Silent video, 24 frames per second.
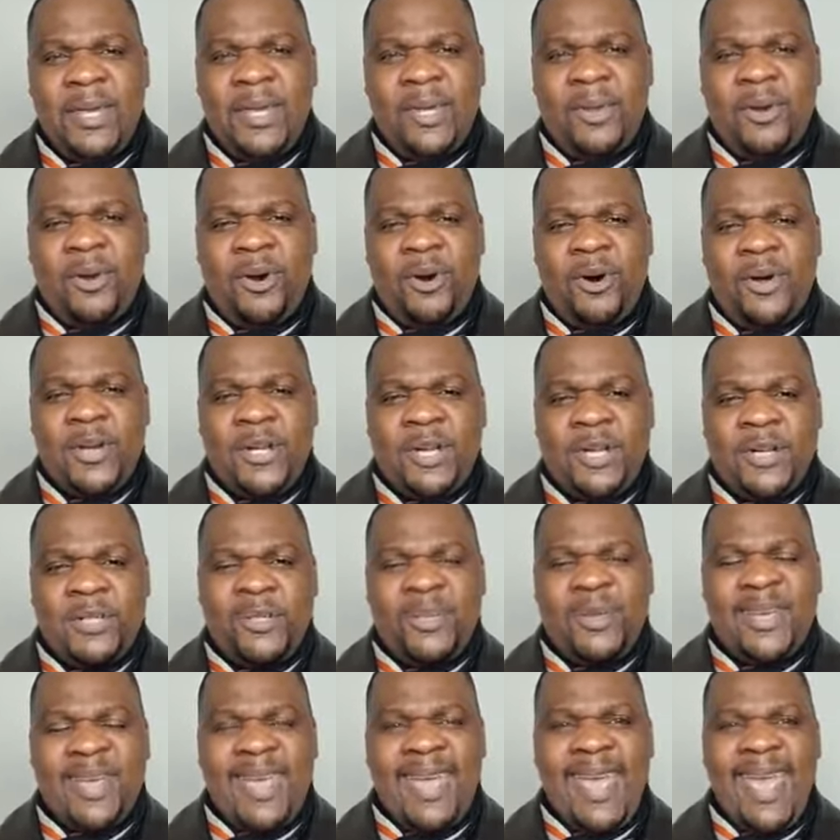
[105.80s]
in order
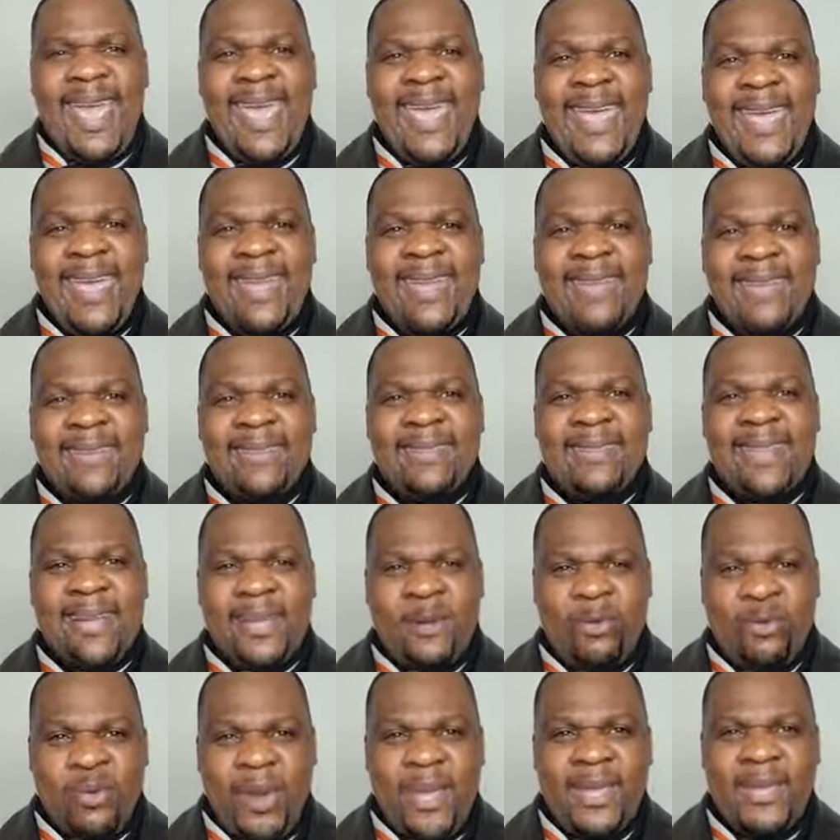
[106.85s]
to gain the
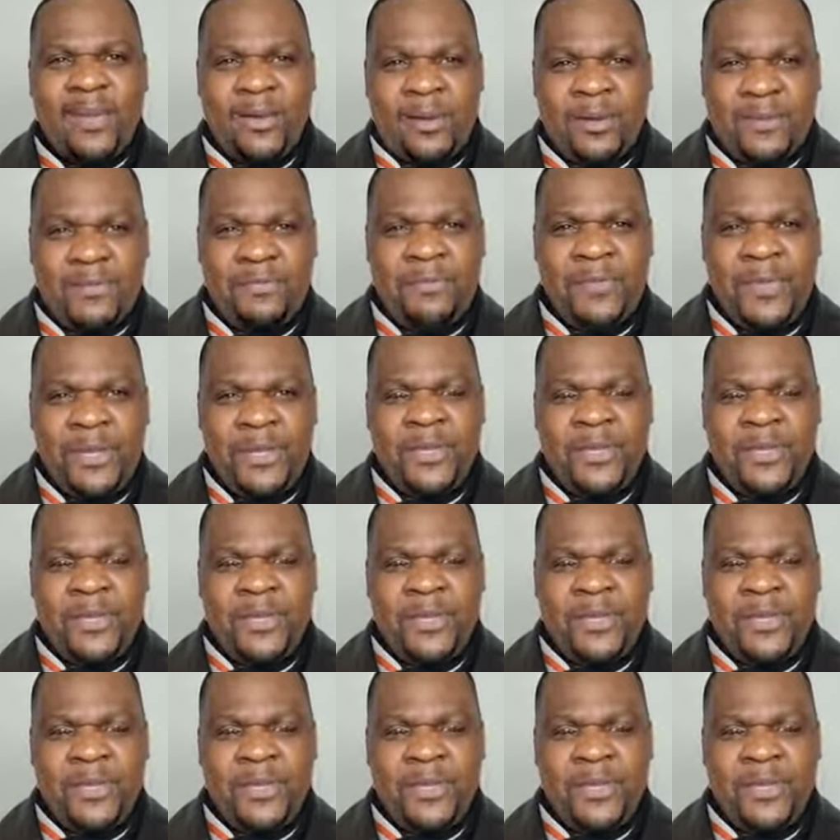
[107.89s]
greater.